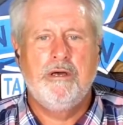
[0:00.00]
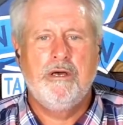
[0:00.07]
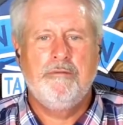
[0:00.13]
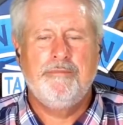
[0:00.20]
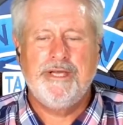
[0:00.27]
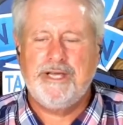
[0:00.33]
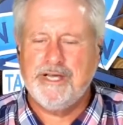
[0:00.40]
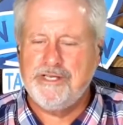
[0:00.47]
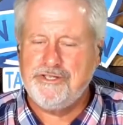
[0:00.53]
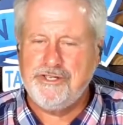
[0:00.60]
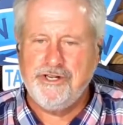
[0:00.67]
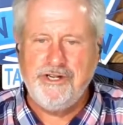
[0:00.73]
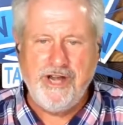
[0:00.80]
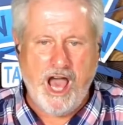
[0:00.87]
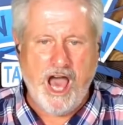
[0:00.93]
because
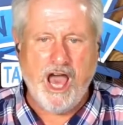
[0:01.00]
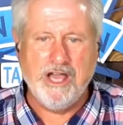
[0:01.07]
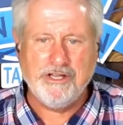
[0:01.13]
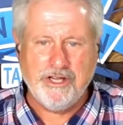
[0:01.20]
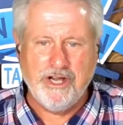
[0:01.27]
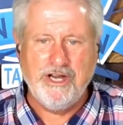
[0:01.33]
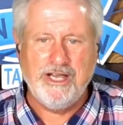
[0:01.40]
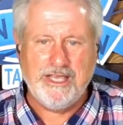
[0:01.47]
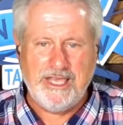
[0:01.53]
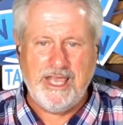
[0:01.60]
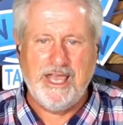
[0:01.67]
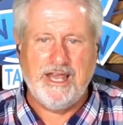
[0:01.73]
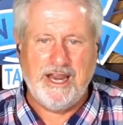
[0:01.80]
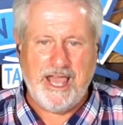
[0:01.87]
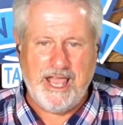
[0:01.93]
you're not going to
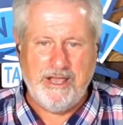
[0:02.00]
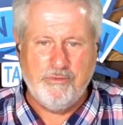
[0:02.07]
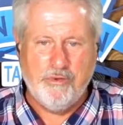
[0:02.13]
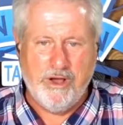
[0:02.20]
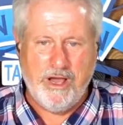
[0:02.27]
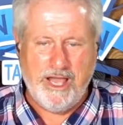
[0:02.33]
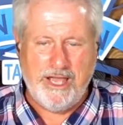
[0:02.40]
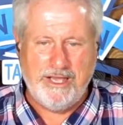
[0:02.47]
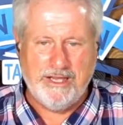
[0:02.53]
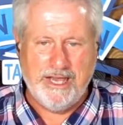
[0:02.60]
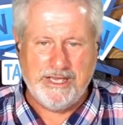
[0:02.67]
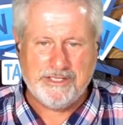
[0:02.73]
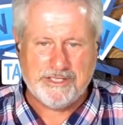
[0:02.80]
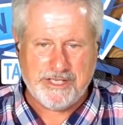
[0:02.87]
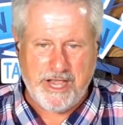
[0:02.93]
get
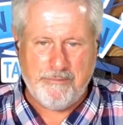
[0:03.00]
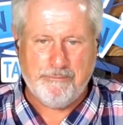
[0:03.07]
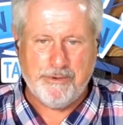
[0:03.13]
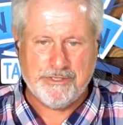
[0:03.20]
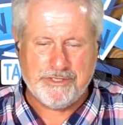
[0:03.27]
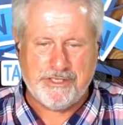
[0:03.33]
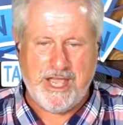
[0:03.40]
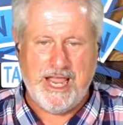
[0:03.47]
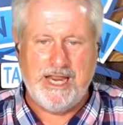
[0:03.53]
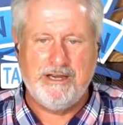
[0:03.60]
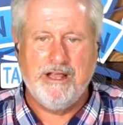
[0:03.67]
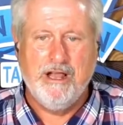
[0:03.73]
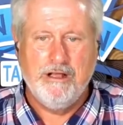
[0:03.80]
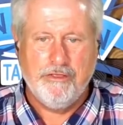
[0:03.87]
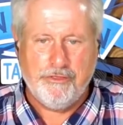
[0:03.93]
a separate
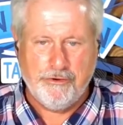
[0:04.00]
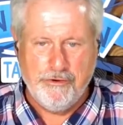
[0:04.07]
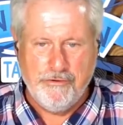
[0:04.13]
state through